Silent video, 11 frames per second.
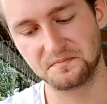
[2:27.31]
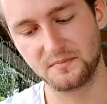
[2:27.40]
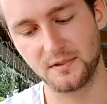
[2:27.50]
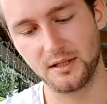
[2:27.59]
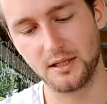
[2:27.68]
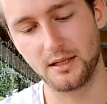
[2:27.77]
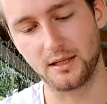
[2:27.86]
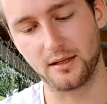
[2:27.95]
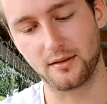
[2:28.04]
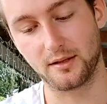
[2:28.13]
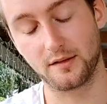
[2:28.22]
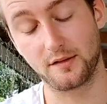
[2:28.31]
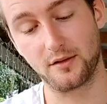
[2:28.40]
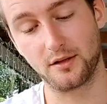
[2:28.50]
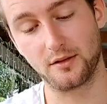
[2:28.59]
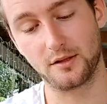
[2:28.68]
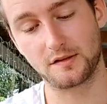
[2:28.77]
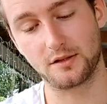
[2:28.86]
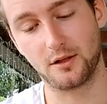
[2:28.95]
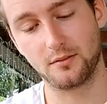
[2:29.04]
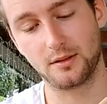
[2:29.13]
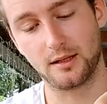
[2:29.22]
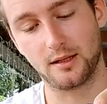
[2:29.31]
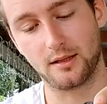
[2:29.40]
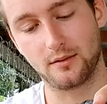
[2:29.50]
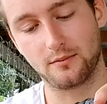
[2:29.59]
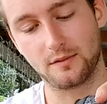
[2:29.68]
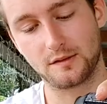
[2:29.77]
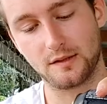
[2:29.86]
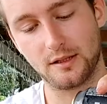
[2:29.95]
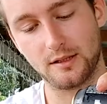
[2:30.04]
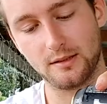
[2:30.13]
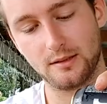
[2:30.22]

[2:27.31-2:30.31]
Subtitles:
Yeah, it's got a nice golden colour, I will say.